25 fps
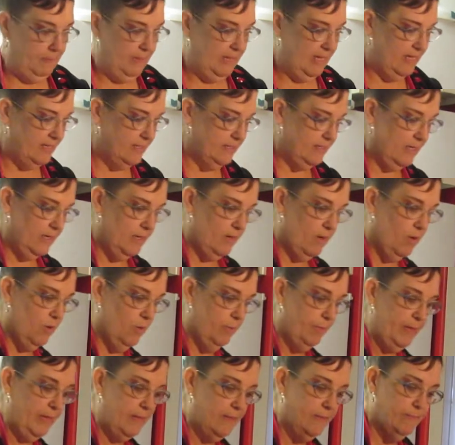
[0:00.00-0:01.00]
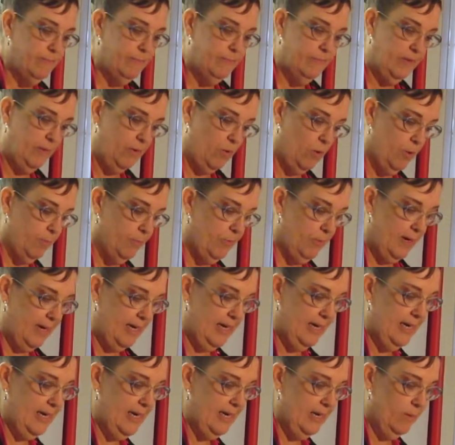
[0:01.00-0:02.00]
It's going to all be
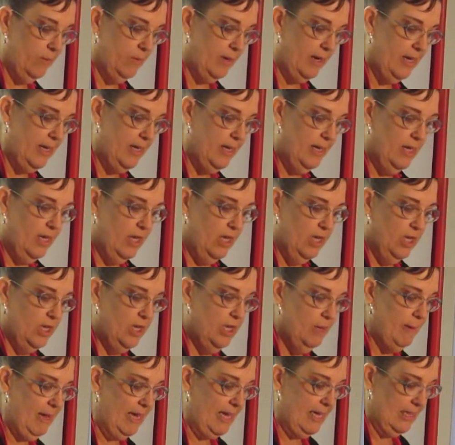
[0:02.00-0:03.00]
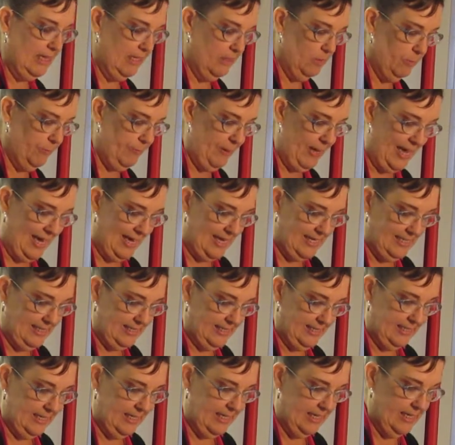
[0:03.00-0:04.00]
incorporated anyway. You make a little
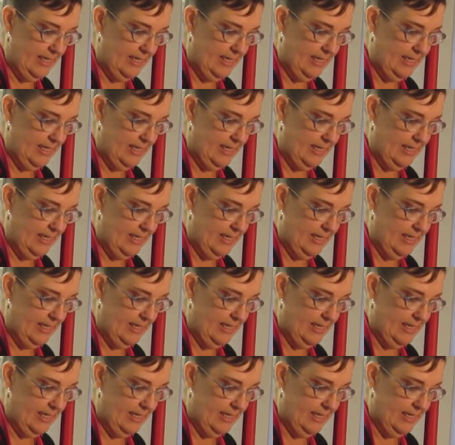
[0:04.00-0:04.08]
paste